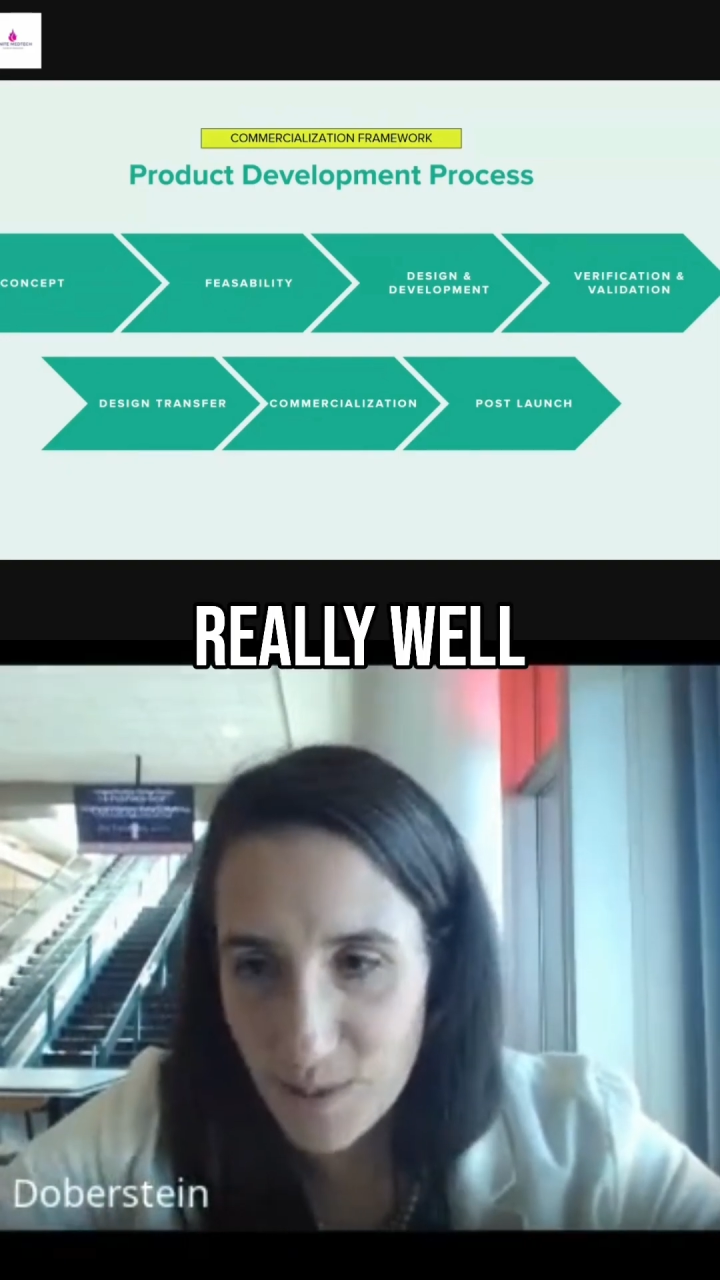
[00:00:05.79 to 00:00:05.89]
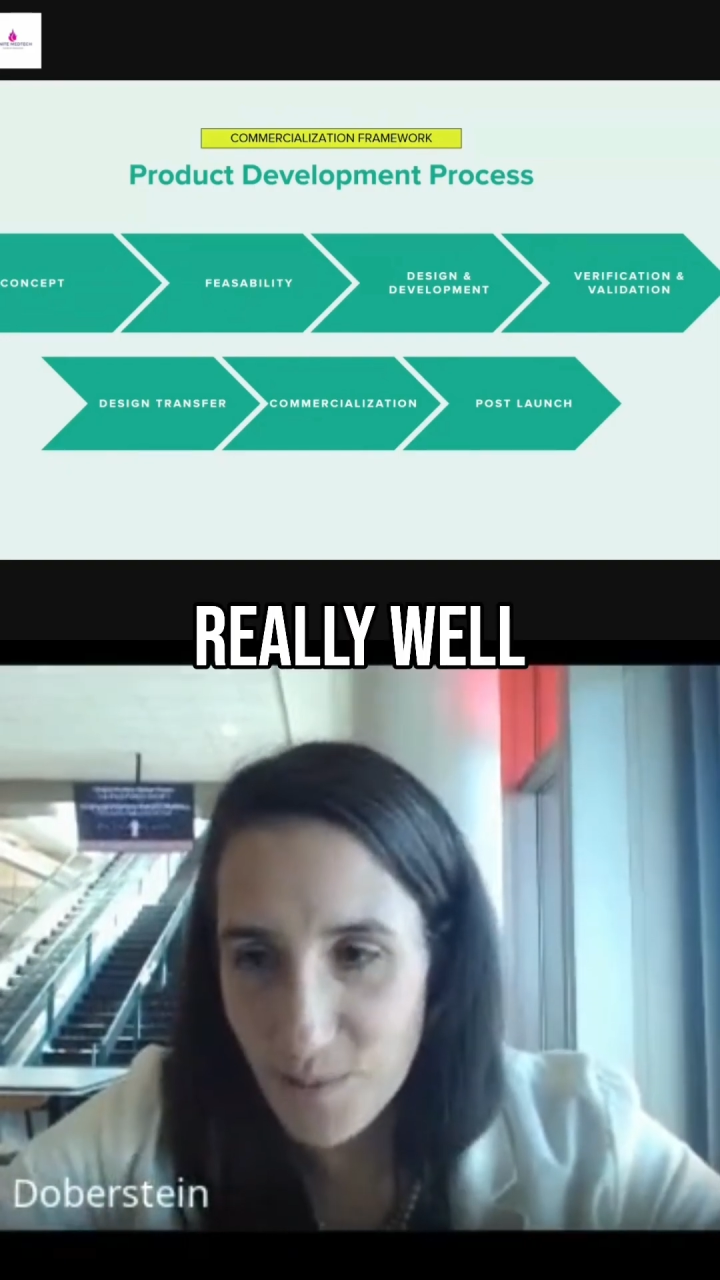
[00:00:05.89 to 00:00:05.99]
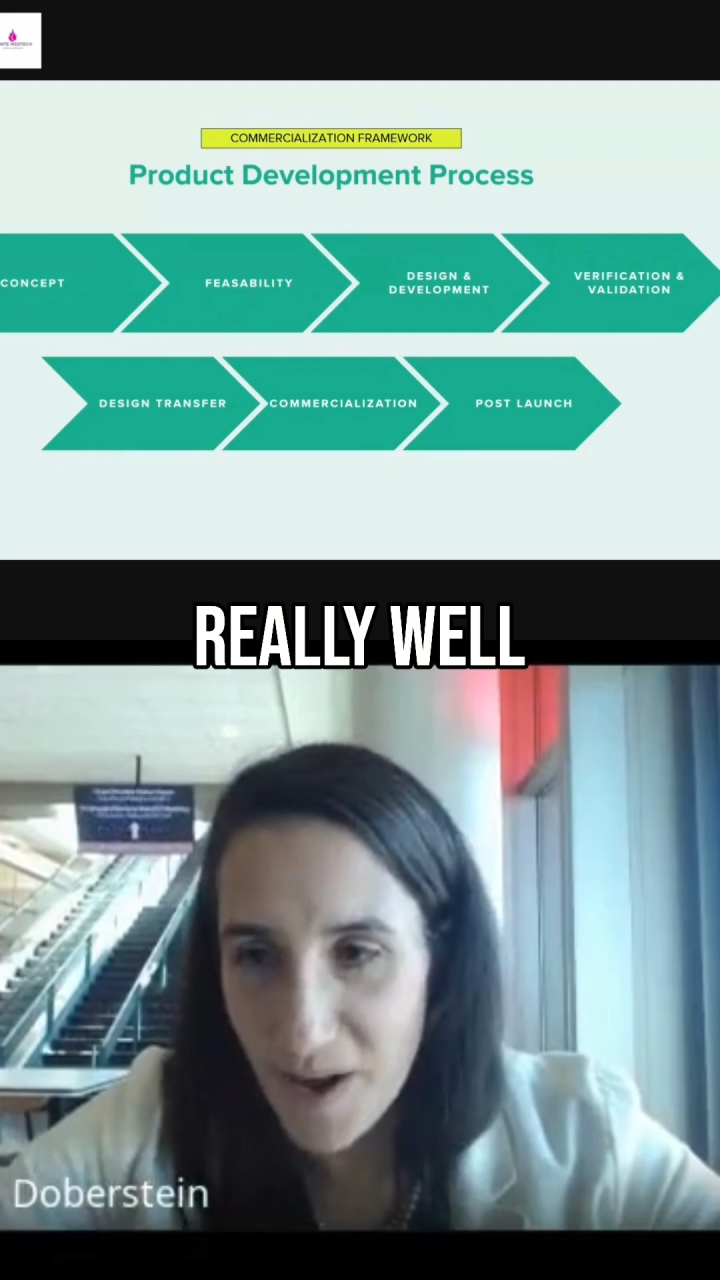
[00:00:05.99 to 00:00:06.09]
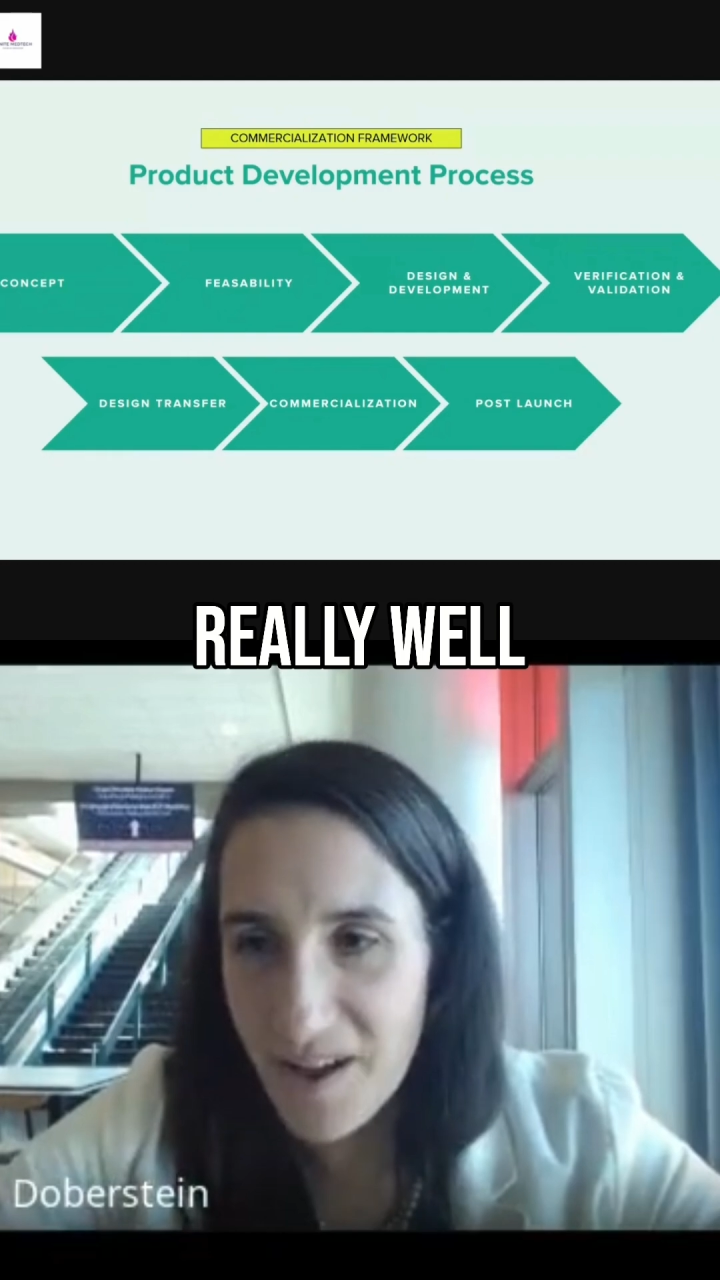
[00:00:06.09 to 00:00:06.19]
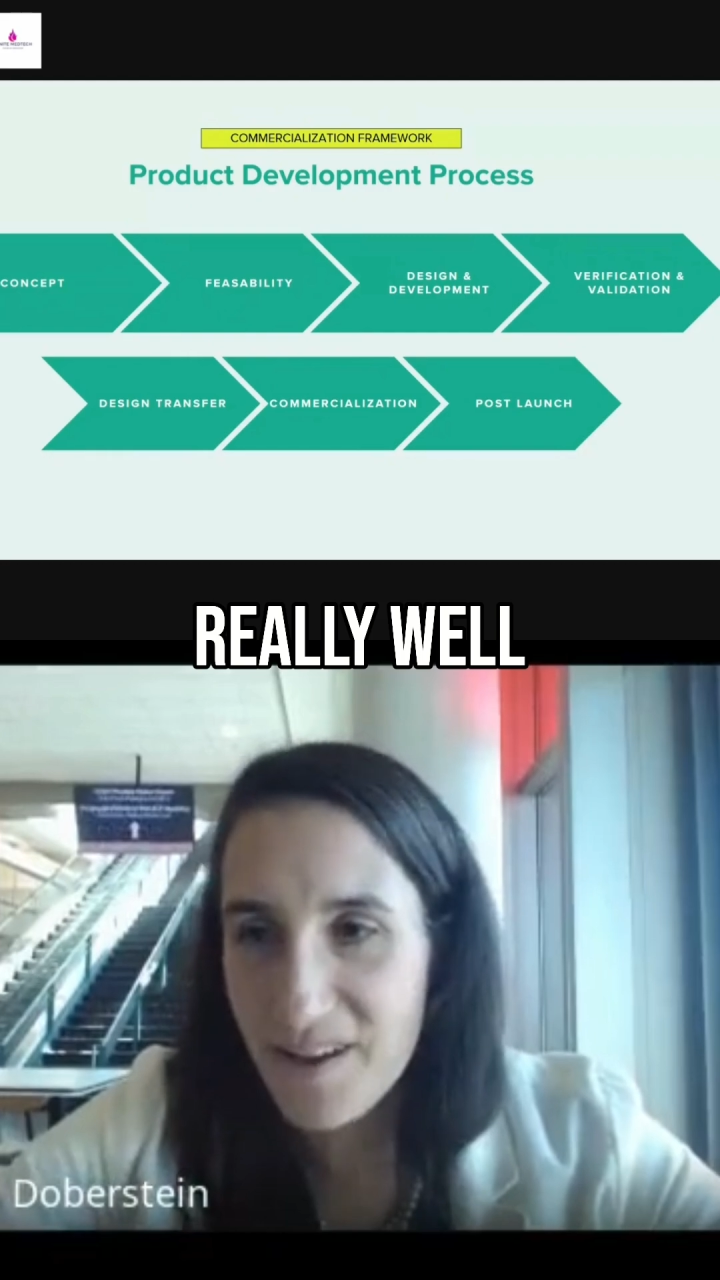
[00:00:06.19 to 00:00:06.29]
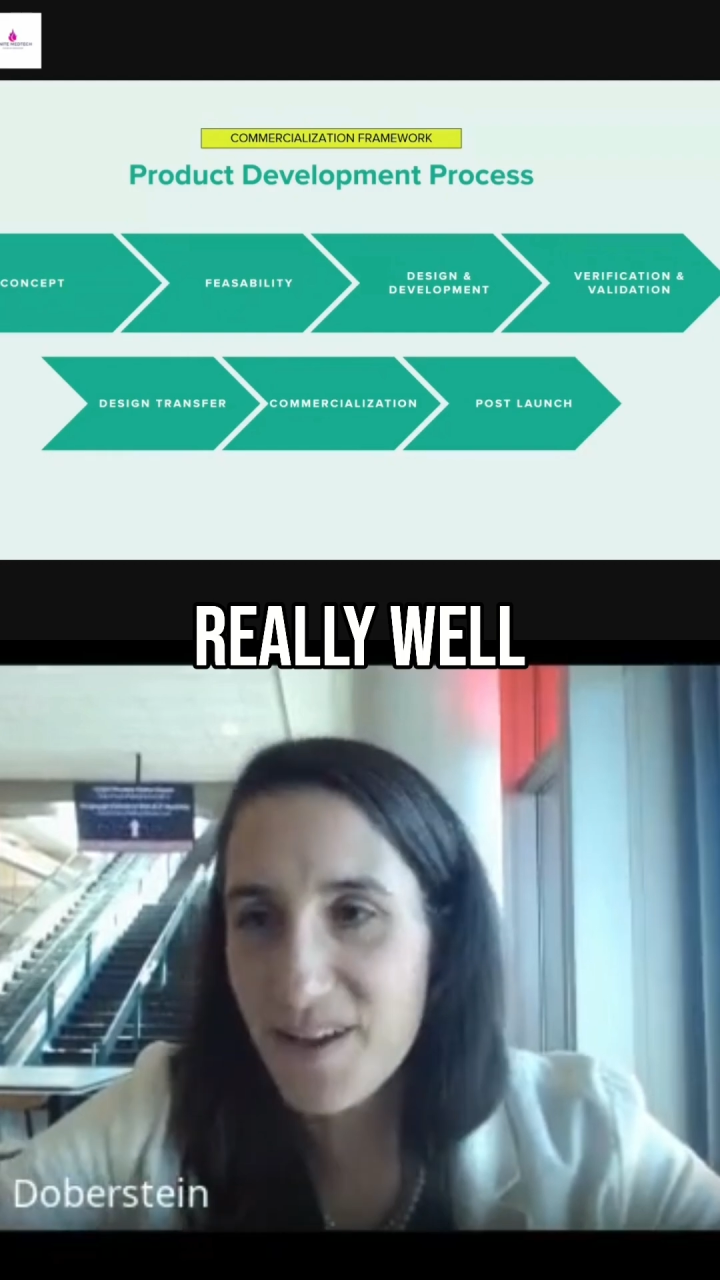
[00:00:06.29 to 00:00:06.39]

well